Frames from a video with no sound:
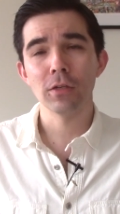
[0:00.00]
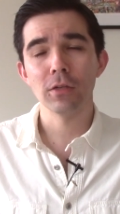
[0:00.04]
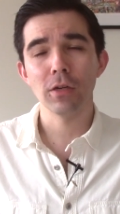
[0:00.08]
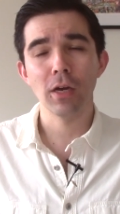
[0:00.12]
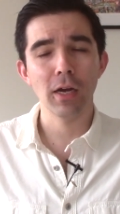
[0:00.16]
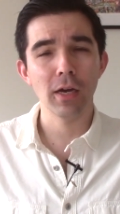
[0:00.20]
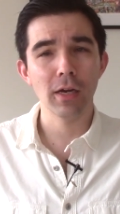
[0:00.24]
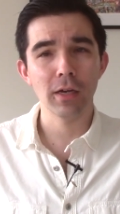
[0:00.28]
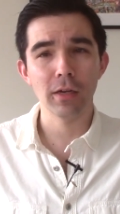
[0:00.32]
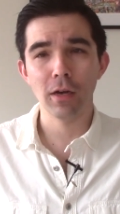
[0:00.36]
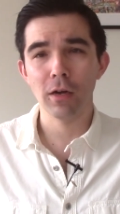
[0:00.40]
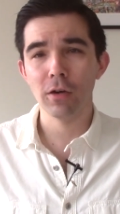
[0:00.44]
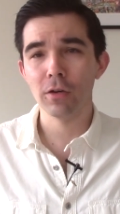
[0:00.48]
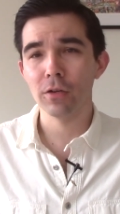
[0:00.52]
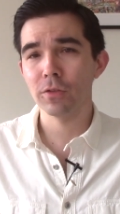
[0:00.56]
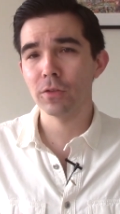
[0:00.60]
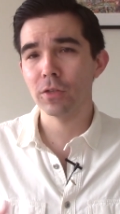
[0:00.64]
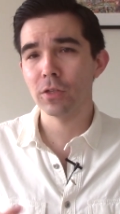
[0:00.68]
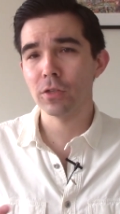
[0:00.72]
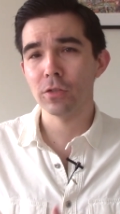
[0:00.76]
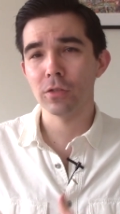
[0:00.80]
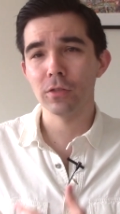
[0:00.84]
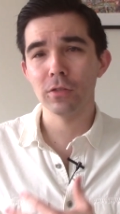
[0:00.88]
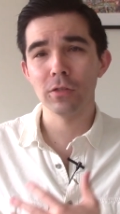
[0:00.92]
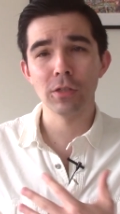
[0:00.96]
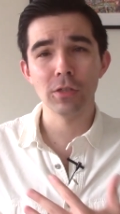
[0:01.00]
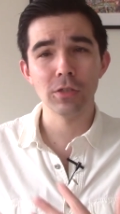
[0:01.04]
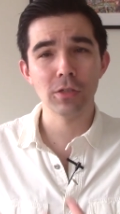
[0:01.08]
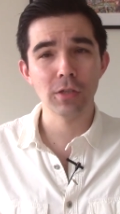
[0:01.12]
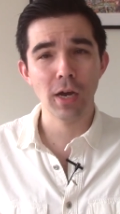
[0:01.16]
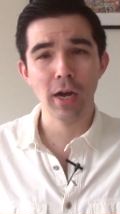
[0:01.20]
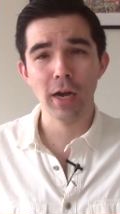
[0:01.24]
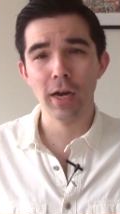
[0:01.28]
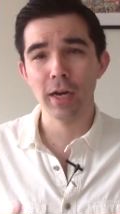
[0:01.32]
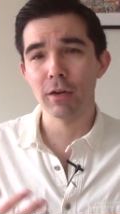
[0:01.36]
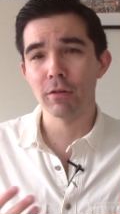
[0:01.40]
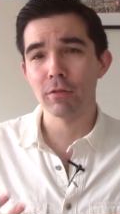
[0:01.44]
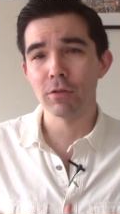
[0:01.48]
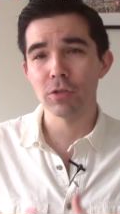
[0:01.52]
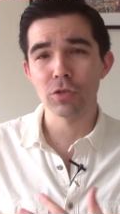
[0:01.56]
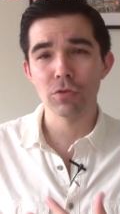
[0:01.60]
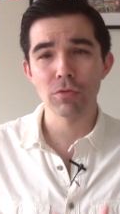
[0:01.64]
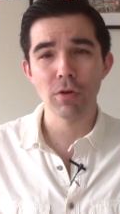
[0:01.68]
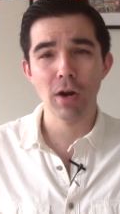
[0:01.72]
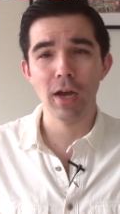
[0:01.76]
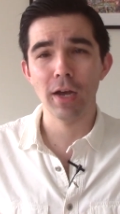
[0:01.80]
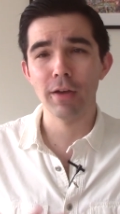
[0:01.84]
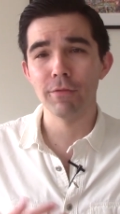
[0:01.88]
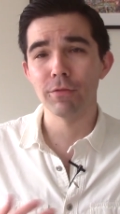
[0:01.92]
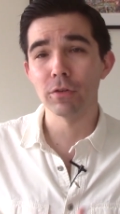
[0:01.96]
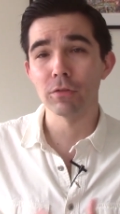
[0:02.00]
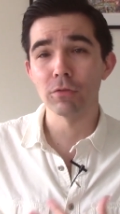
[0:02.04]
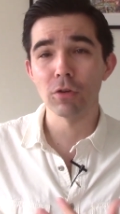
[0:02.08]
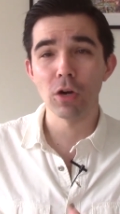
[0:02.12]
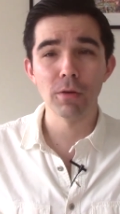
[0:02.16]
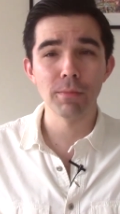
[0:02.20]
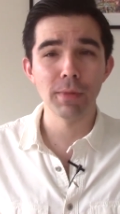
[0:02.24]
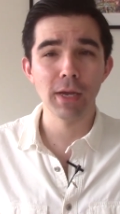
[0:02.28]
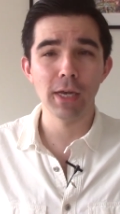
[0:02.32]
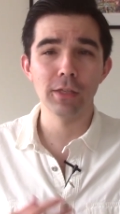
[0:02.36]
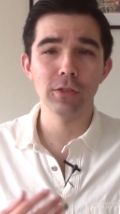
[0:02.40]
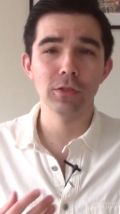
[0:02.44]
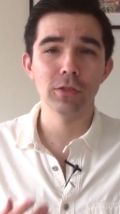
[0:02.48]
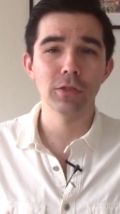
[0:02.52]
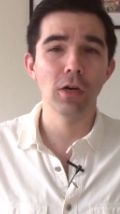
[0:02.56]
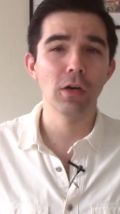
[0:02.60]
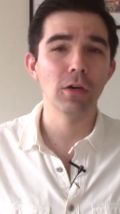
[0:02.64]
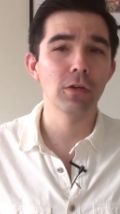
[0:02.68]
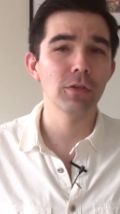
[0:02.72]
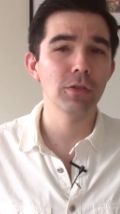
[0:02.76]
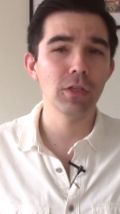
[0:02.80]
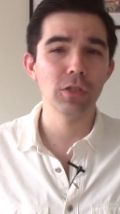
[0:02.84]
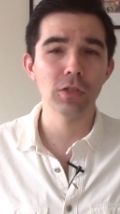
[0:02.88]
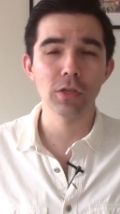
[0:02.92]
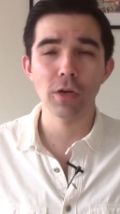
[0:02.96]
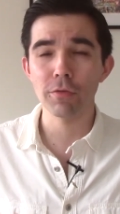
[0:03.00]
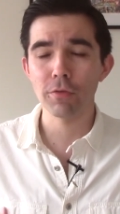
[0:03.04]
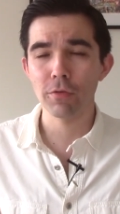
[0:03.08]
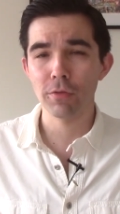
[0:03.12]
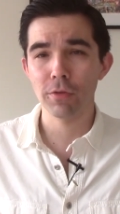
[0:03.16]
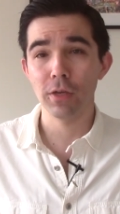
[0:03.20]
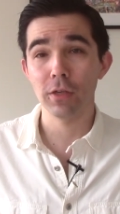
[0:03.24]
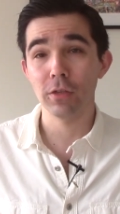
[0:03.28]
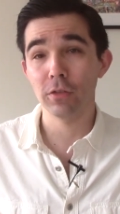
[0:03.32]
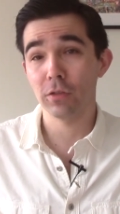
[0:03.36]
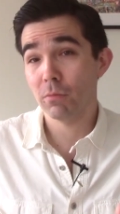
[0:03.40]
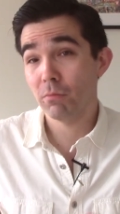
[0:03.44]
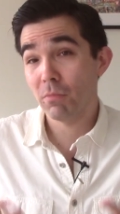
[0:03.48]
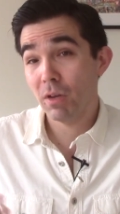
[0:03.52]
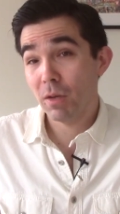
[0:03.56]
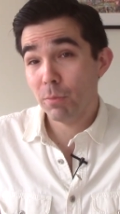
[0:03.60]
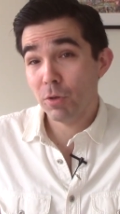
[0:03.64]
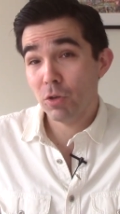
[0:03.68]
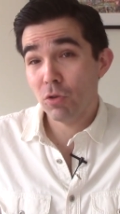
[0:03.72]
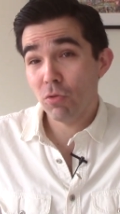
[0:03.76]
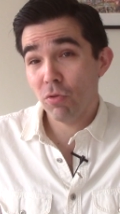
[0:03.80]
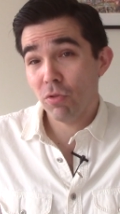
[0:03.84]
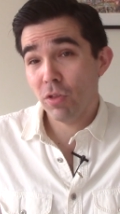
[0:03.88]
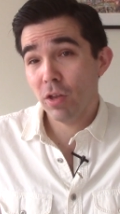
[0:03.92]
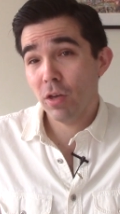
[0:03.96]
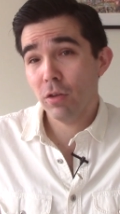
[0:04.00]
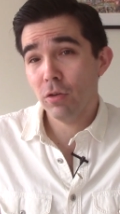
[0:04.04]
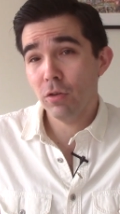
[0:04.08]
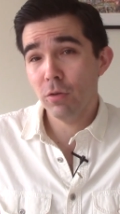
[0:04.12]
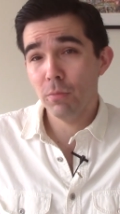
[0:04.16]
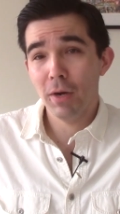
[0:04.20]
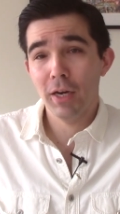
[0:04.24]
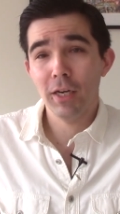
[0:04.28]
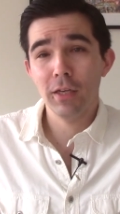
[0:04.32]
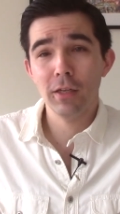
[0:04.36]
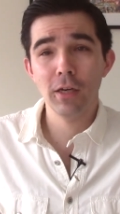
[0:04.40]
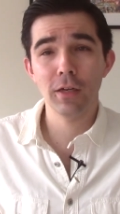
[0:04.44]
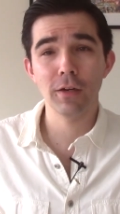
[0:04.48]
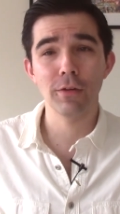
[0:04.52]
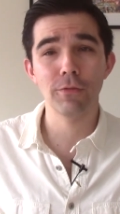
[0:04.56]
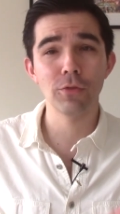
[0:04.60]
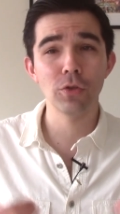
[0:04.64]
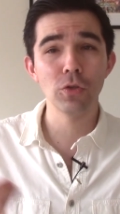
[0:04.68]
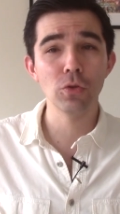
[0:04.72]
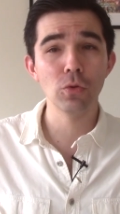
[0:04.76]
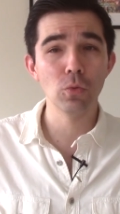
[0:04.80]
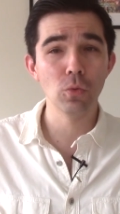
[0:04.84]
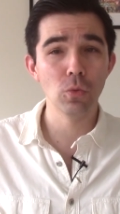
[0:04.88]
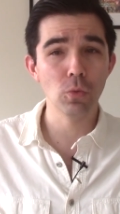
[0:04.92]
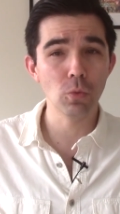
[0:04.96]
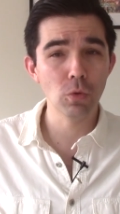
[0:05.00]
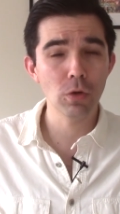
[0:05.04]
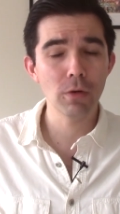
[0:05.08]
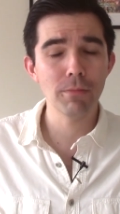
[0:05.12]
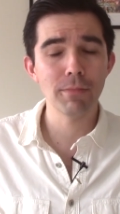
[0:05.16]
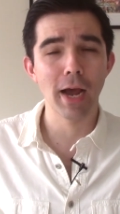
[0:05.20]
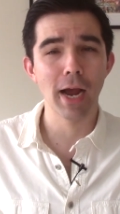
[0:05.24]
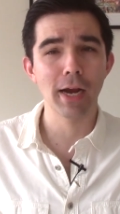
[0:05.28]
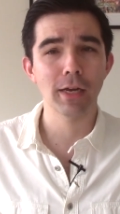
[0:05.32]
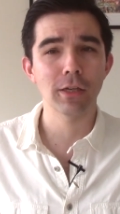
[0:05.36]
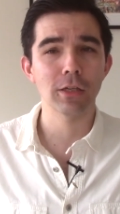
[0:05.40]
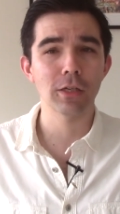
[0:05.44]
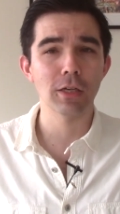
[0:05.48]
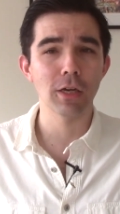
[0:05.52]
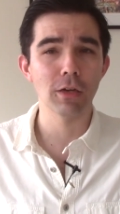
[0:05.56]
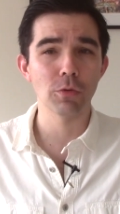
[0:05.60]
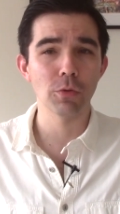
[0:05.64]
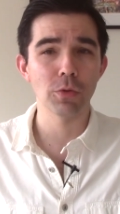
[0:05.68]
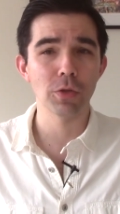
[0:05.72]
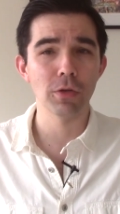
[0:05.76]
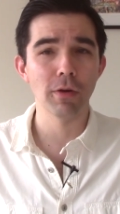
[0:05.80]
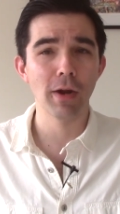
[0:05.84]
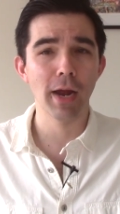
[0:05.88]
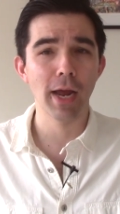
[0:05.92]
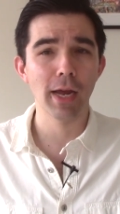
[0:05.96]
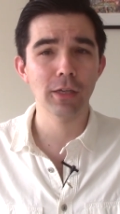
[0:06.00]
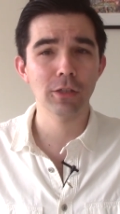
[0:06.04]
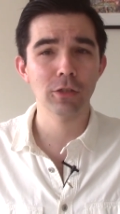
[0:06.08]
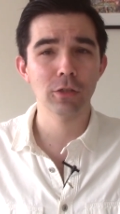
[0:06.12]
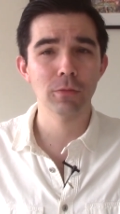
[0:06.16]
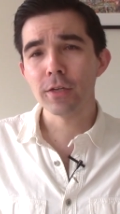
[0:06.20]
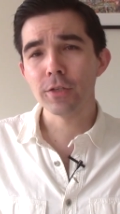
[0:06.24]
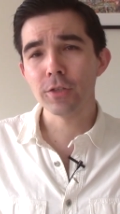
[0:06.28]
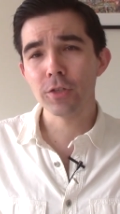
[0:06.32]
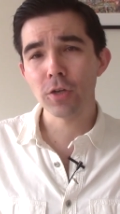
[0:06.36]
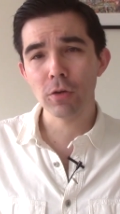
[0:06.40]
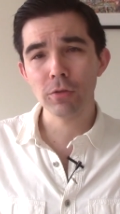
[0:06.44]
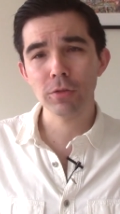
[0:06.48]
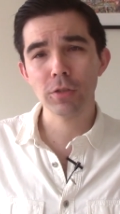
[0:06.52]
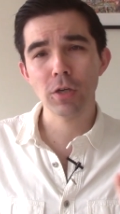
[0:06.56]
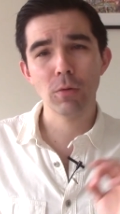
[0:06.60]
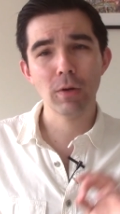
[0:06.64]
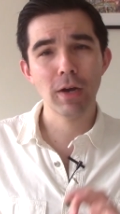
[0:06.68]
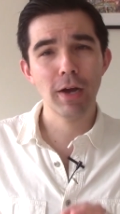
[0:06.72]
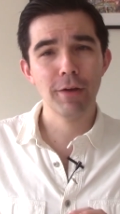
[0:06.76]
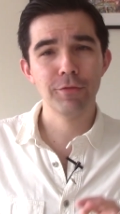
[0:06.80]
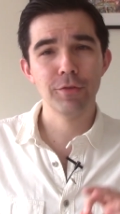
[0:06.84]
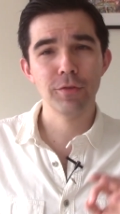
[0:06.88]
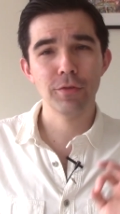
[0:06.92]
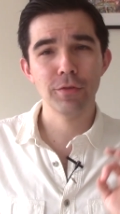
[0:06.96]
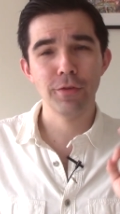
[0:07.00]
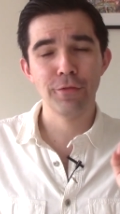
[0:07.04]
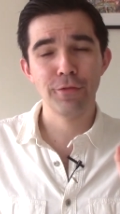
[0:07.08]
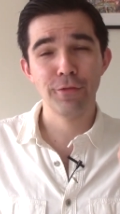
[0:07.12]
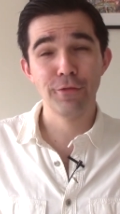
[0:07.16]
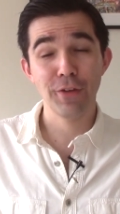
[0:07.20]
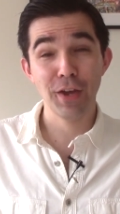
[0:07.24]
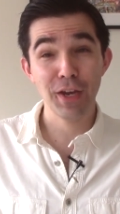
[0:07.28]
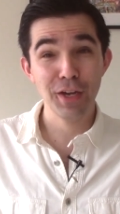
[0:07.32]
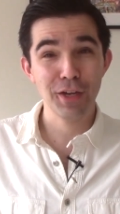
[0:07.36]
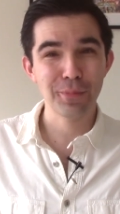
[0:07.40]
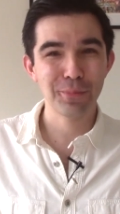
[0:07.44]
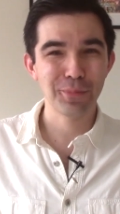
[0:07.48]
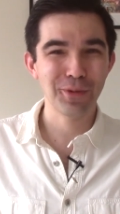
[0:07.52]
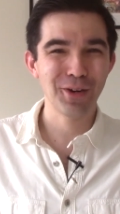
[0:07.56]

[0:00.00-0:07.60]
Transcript: uh, all of this desire and drive and romance and all of these other things that maybe you think you might get if you were back together with your ex. Don't go after the fake